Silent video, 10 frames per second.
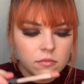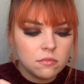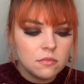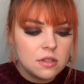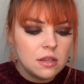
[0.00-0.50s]

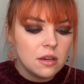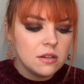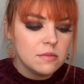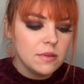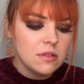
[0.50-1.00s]
See, it kind of
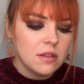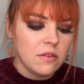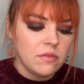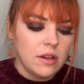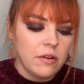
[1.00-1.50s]
smells like the
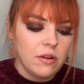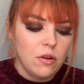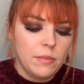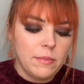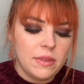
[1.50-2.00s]
vanilla a little
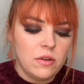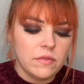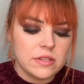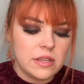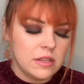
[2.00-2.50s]
bit, but then
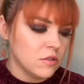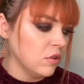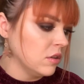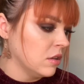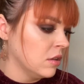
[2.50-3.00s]
obviously it's got
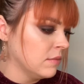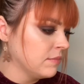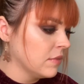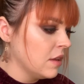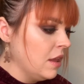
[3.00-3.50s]
the
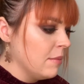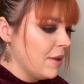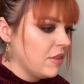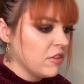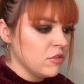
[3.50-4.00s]

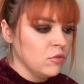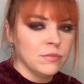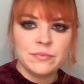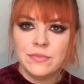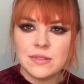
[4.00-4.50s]
menthol.
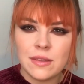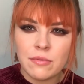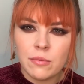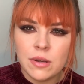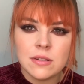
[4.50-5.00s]
Is that the right
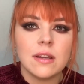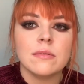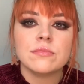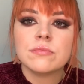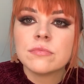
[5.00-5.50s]
word? Yeah.
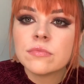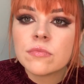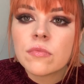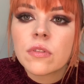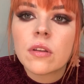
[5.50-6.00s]

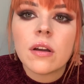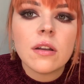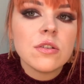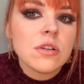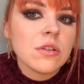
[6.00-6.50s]
I kind of
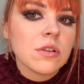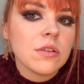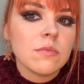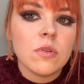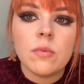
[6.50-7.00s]
should have showed you
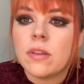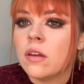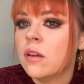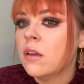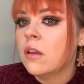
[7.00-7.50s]
more with it,
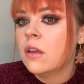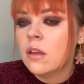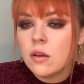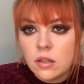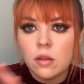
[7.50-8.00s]

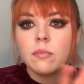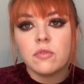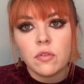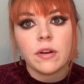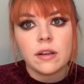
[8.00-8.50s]
you know,
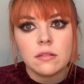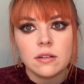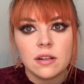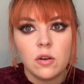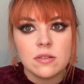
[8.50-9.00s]
before I
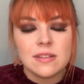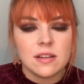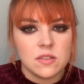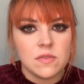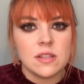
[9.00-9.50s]
glossed it,
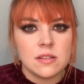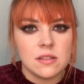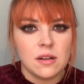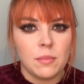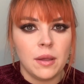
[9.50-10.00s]
because obviously this is
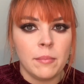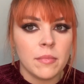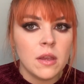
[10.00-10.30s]
going to plump.